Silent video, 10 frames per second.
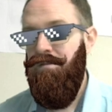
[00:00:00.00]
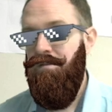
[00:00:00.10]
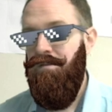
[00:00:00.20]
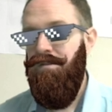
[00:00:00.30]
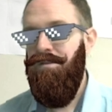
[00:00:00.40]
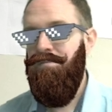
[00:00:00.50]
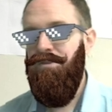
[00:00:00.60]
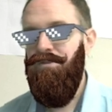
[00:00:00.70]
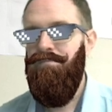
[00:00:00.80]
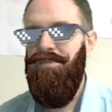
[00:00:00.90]
Spectrum.
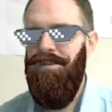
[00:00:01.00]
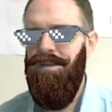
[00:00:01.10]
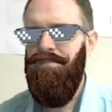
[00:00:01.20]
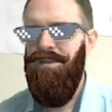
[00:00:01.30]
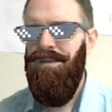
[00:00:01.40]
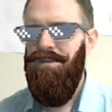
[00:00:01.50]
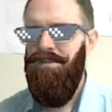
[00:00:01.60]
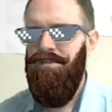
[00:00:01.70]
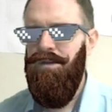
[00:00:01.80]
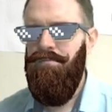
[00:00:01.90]
All right.
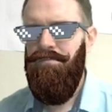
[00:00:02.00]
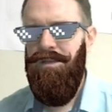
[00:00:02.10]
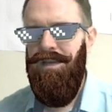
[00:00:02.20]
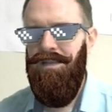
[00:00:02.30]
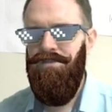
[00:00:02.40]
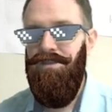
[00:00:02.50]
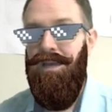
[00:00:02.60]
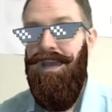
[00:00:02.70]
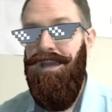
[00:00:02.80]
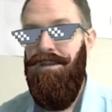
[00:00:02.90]
So the answer is
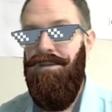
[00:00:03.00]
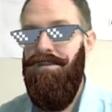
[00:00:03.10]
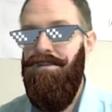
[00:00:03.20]
A.